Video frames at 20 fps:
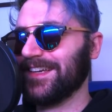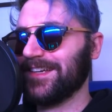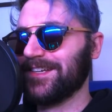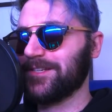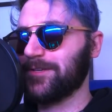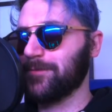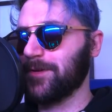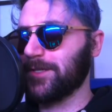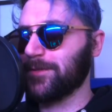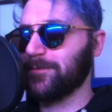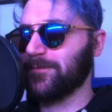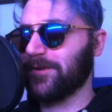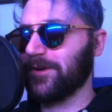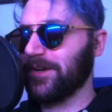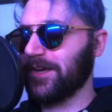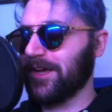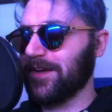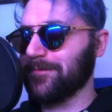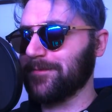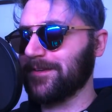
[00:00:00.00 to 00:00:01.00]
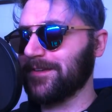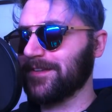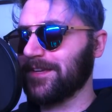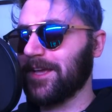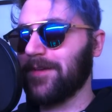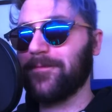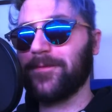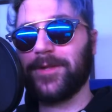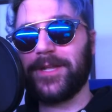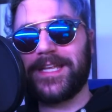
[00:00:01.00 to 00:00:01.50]
She makes me very happy.
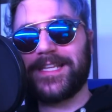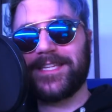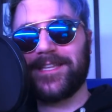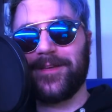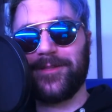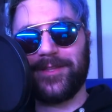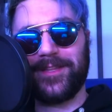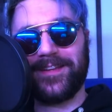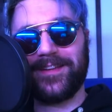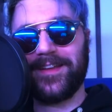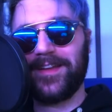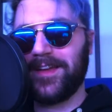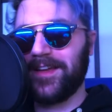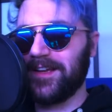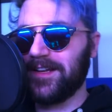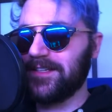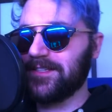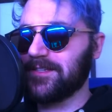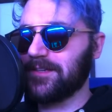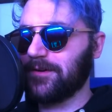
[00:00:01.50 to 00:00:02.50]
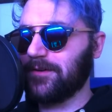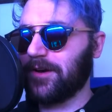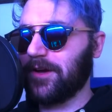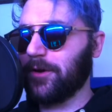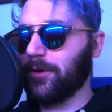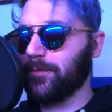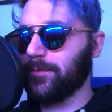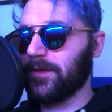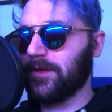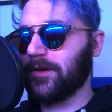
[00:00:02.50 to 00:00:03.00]
I feel less lonely. And so I
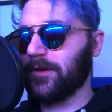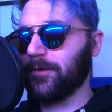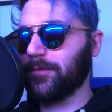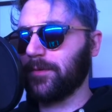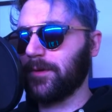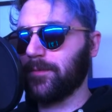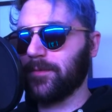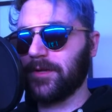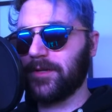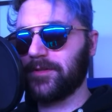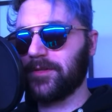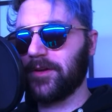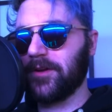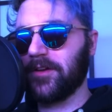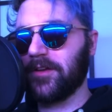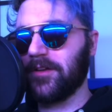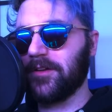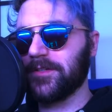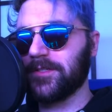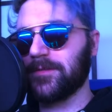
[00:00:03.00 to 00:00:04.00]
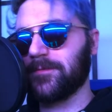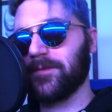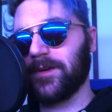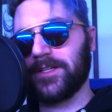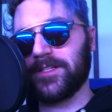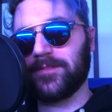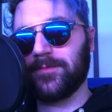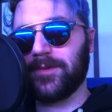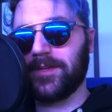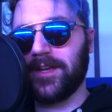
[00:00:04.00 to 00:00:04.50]
hope that other people out there can also
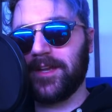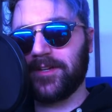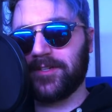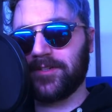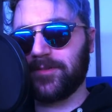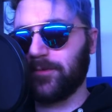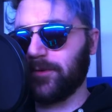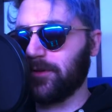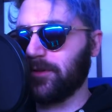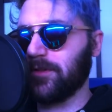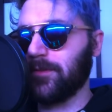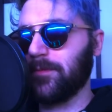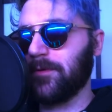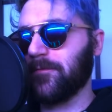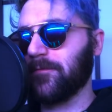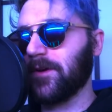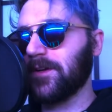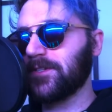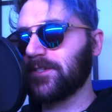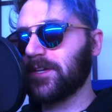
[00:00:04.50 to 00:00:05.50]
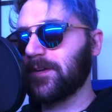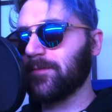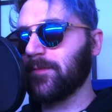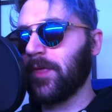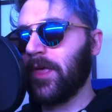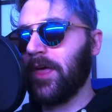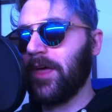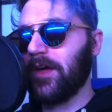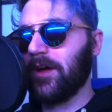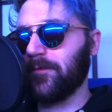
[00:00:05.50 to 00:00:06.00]
find some connection, whether that be friendship
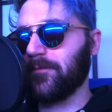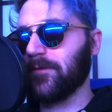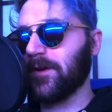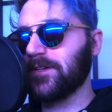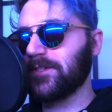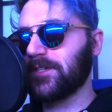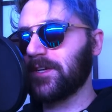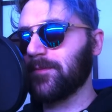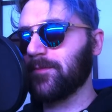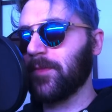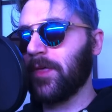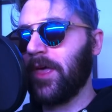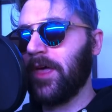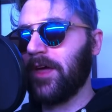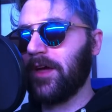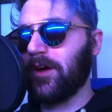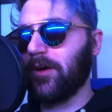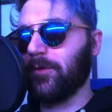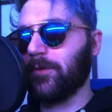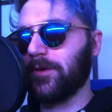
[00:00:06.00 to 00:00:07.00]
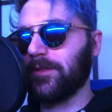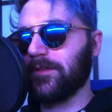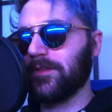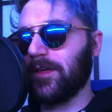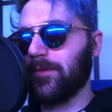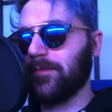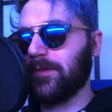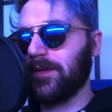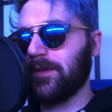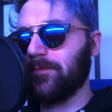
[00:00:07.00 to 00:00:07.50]
or whether that be
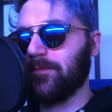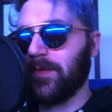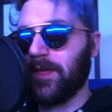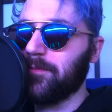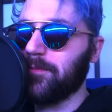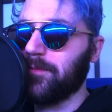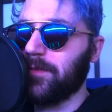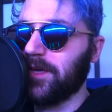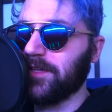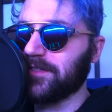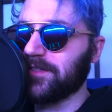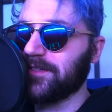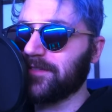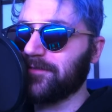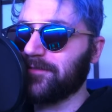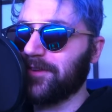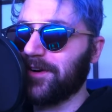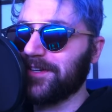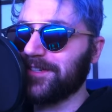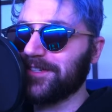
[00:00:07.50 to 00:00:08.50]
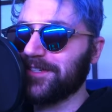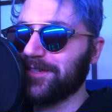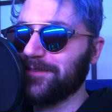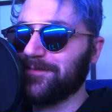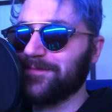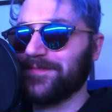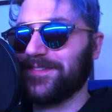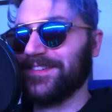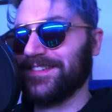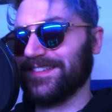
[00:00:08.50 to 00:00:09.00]
best friendship.
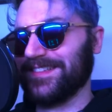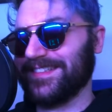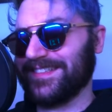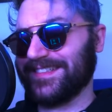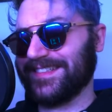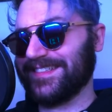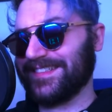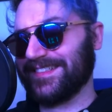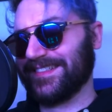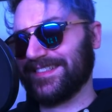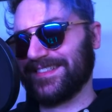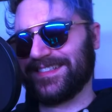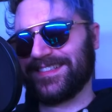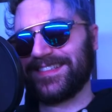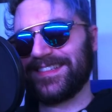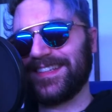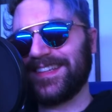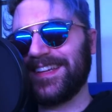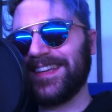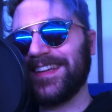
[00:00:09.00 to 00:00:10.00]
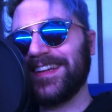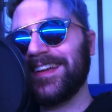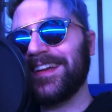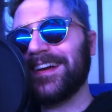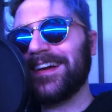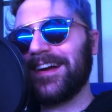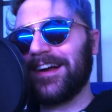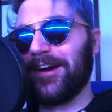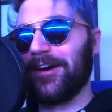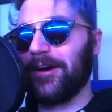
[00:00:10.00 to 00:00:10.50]

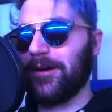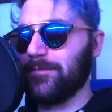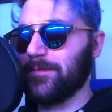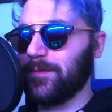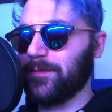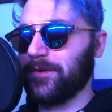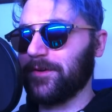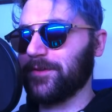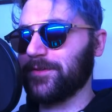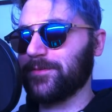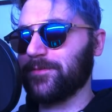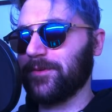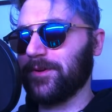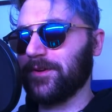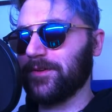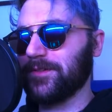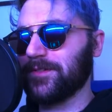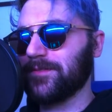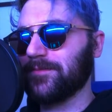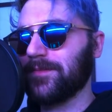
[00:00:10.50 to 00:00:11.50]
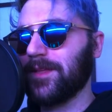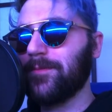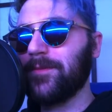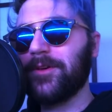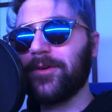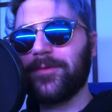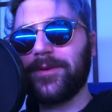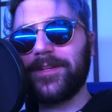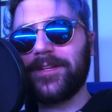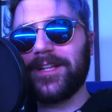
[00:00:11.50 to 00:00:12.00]
Alright, my Beardos and Weirdos. Let me
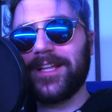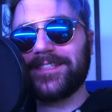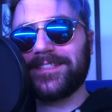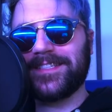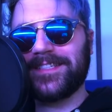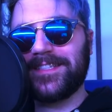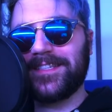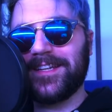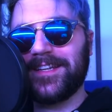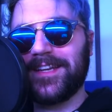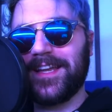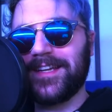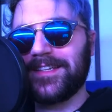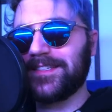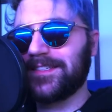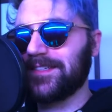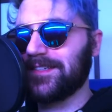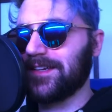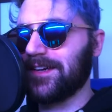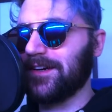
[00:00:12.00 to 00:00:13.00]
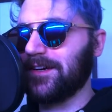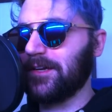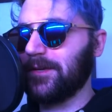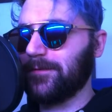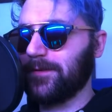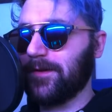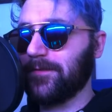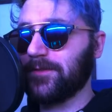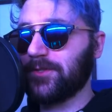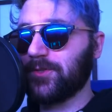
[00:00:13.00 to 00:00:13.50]
know what you'd like to see done next. Uh, if
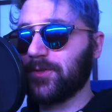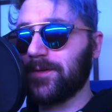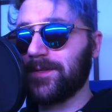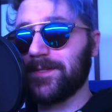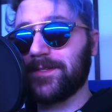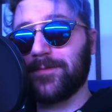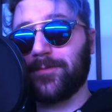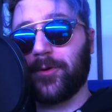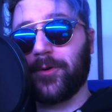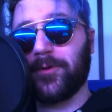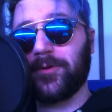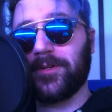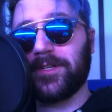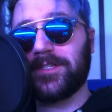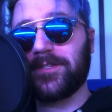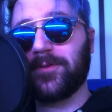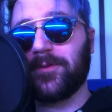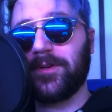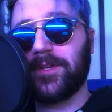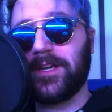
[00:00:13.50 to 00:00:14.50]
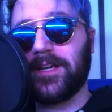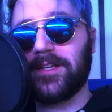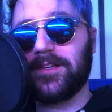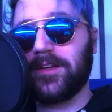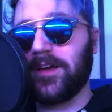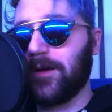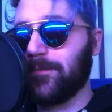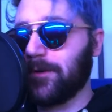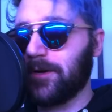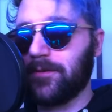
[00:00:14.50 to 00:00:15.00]
you haven't joined the supporter Discord yet,
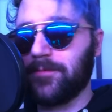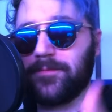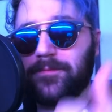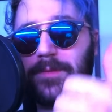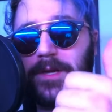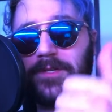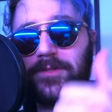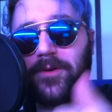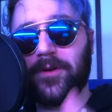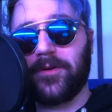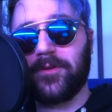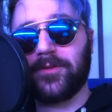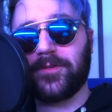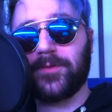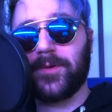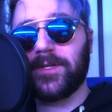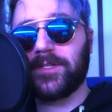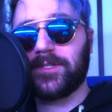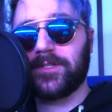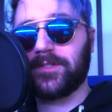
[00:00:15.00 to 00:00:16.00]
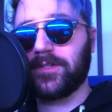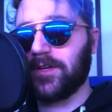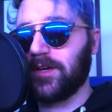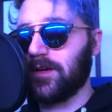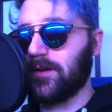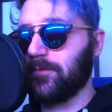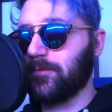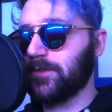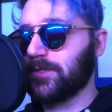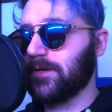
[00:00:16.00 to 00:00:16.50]
hop on Patreon or Twitch,
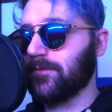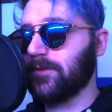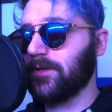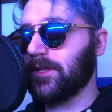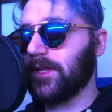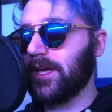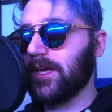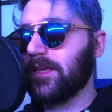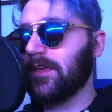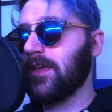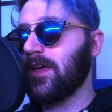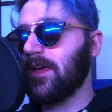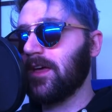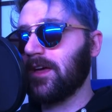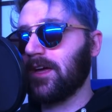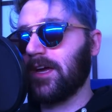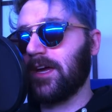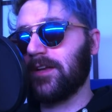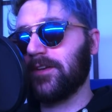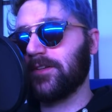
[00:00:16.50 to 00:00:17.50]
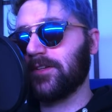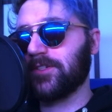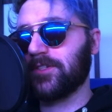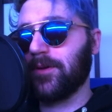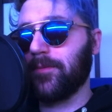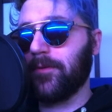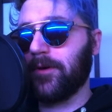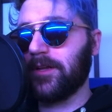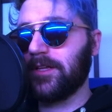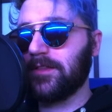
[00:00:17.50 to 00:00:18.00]
uh, whichever you like, and you can
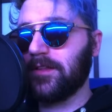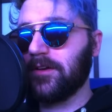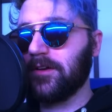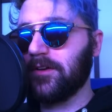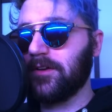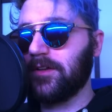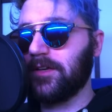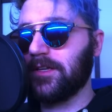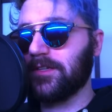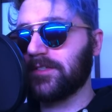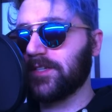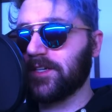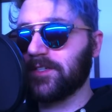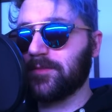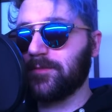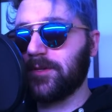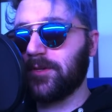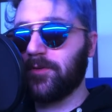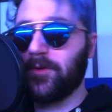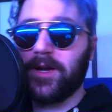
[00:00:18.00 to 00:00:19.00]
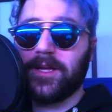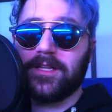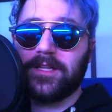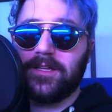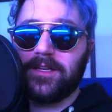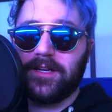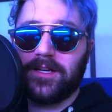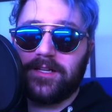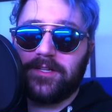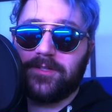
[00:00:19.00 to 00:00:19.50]
jump on in there and you can talk to me
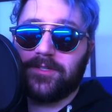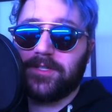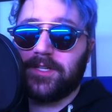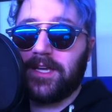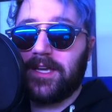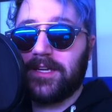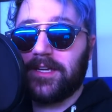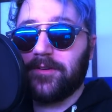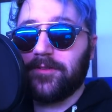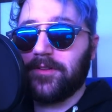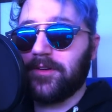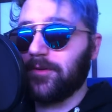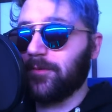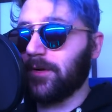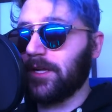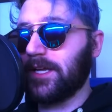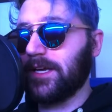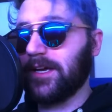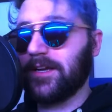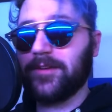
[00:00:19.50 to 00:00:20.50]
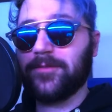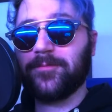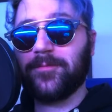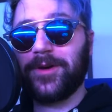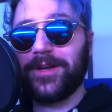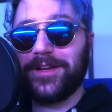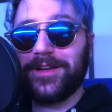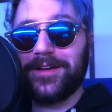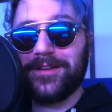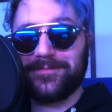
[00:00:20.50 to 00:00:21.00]
directly. I usually hang out there while I edit and
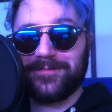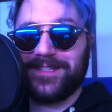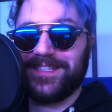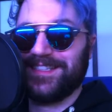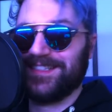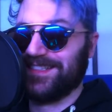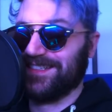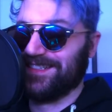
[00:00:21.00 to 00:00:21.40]
whatnot.